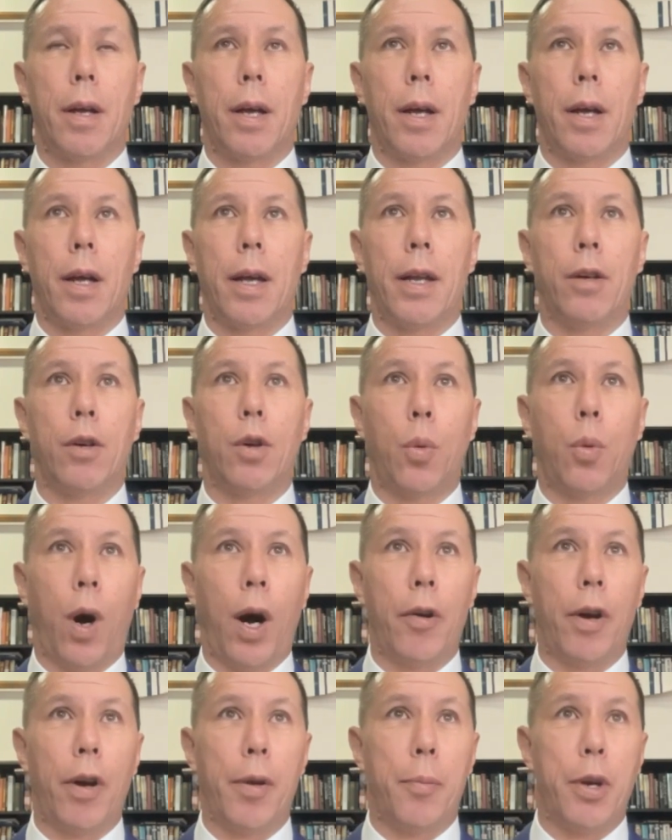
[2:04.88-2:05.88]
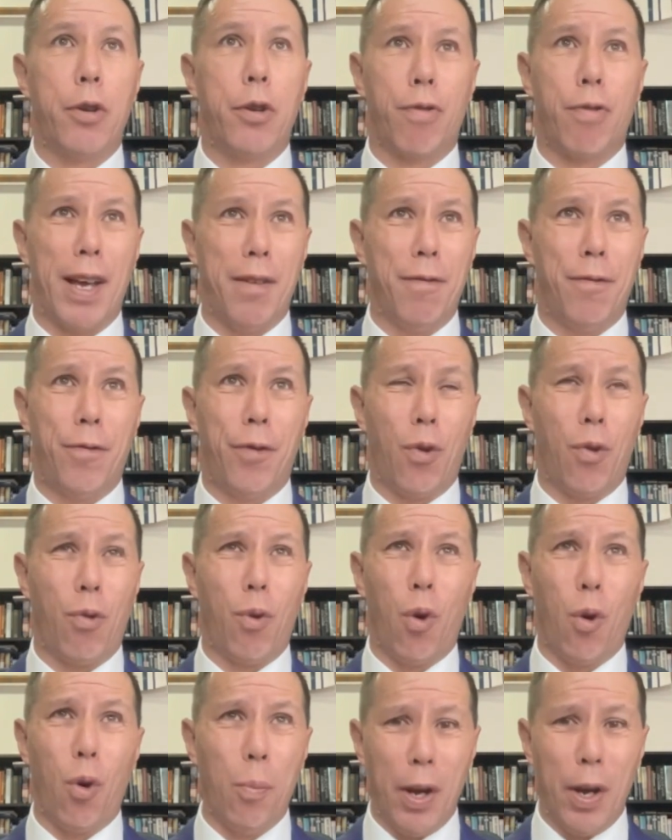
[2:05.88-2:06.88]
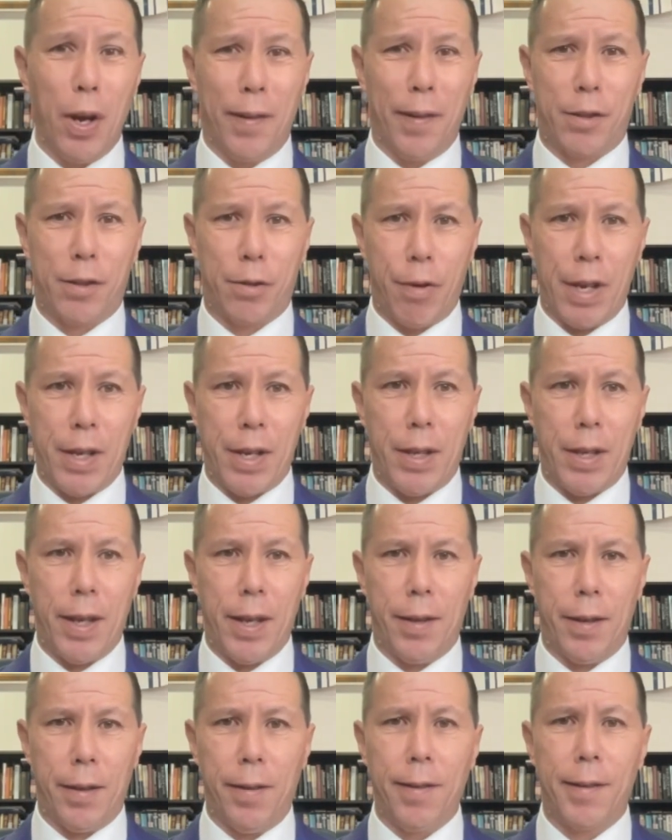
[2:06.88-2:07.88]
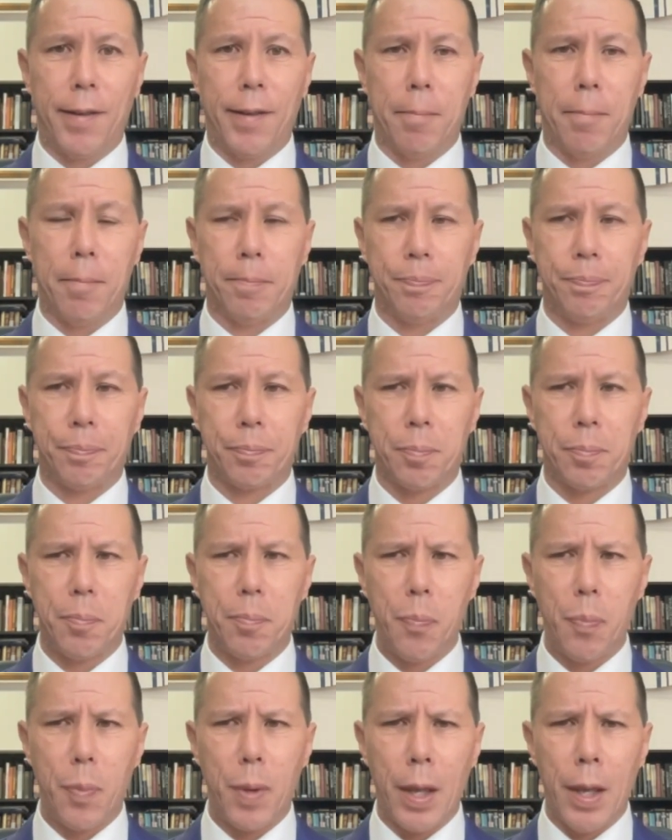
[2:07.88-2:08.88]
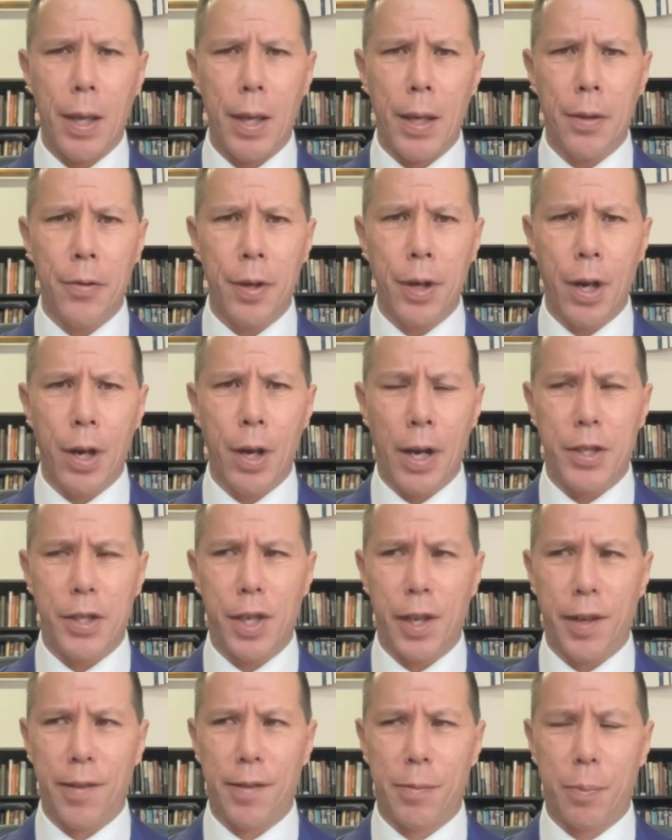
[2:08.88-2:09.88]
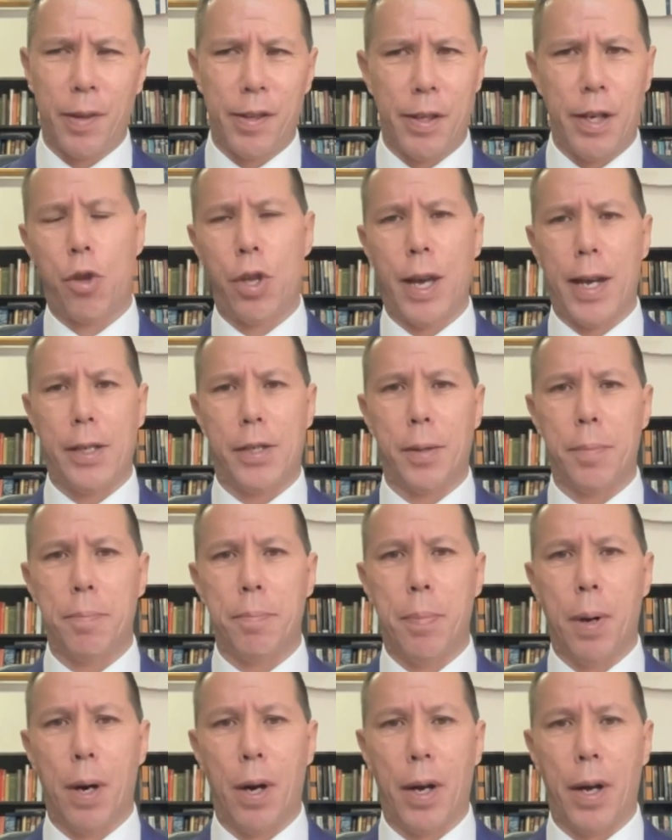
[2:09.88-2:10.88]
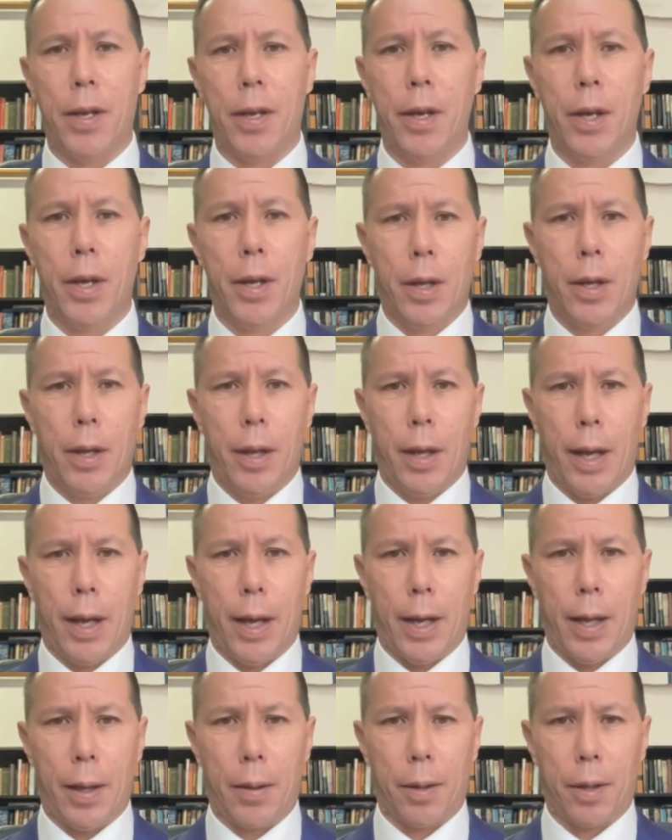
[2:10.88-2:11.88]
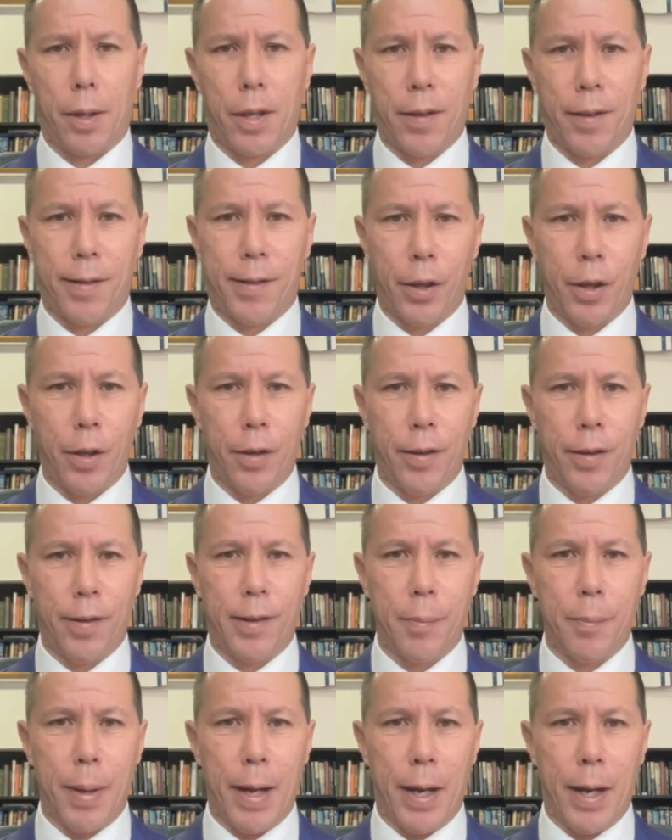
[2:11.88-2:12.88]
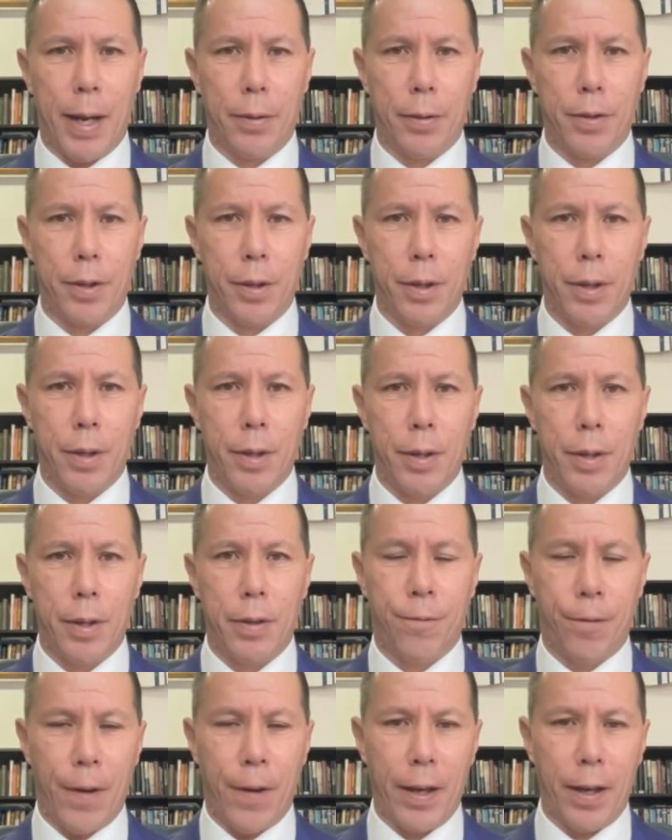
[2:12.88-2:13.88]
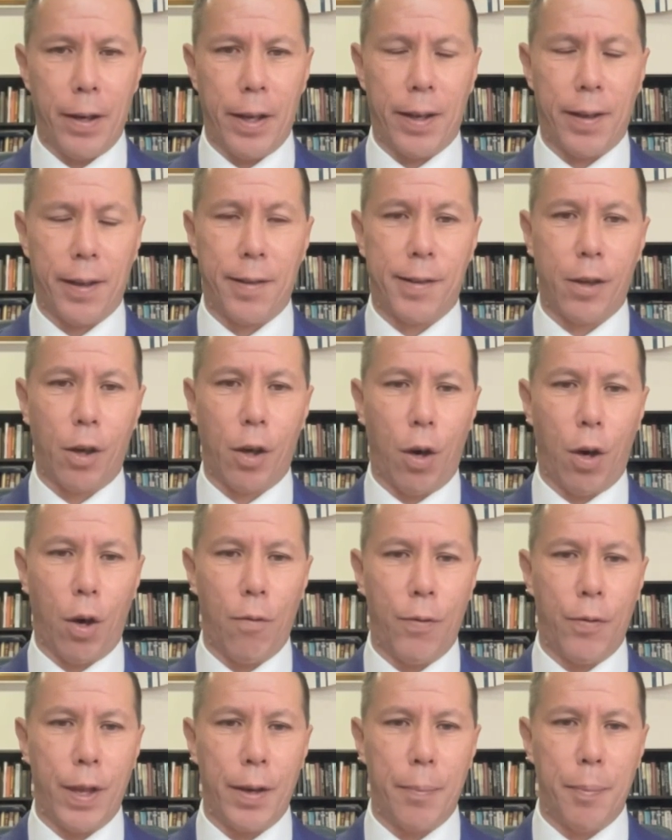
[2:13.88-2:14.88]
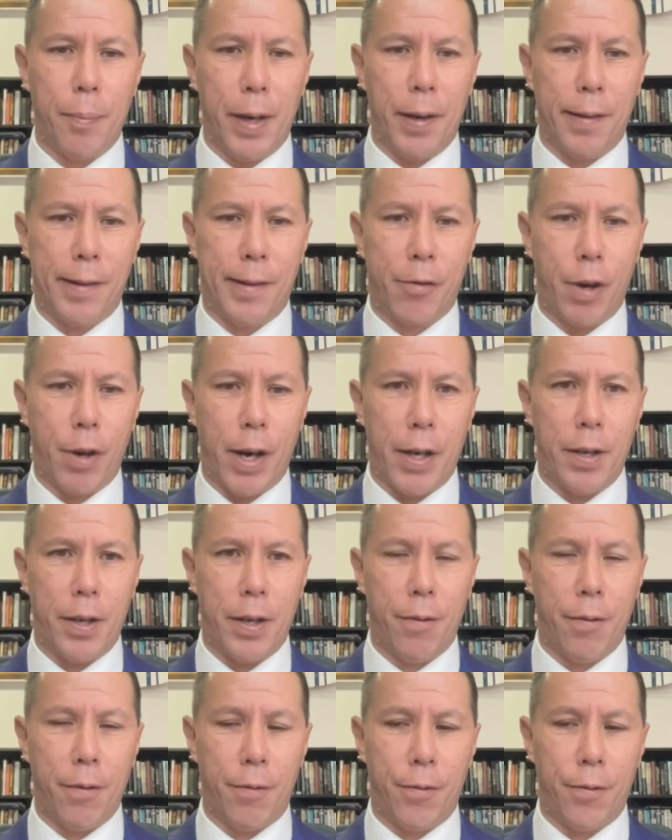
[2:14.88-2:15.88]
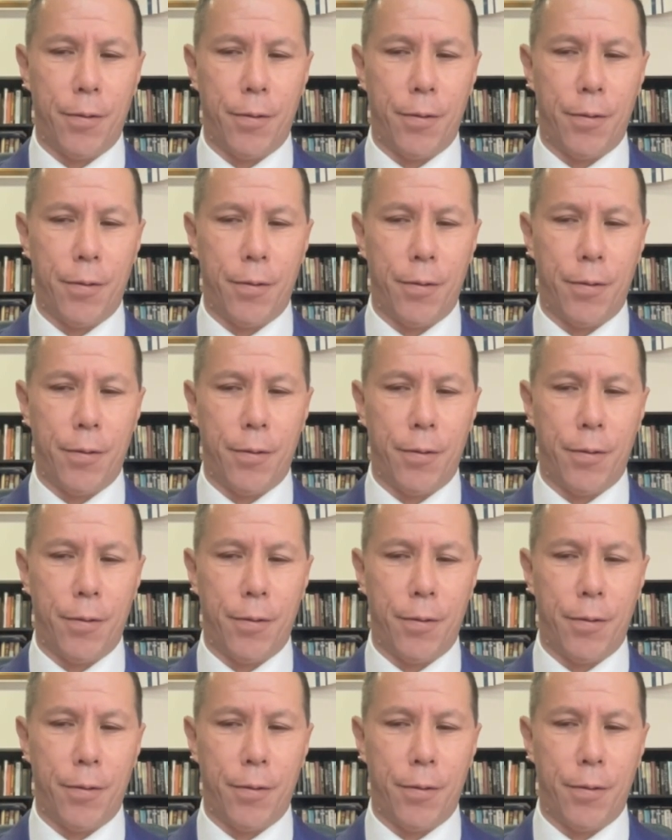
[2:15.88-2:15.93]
inquiry, which ran for almost 3 years in the 90s, was initiated by concerns about the failings of the investigative